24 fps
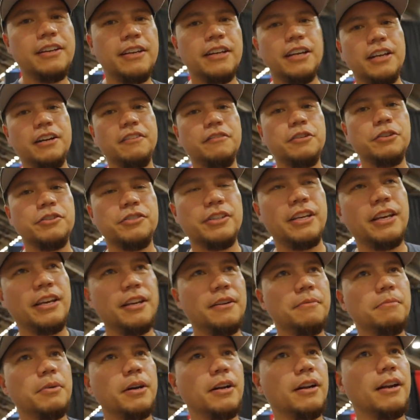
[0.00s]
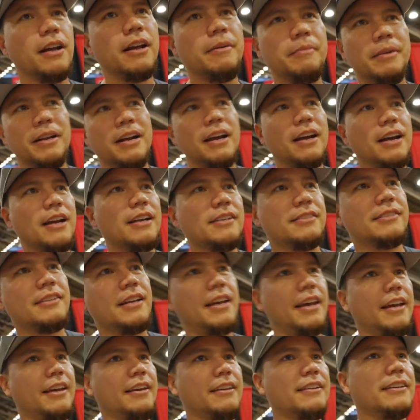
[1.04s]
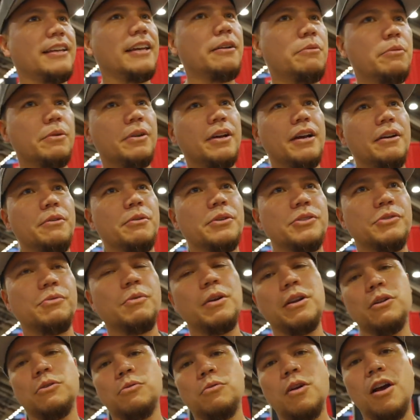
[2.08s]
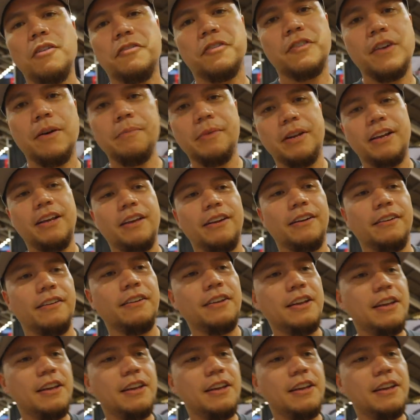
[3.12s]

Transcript: interviews in, but I mean, I gotta say, it, w it was real rough coming in.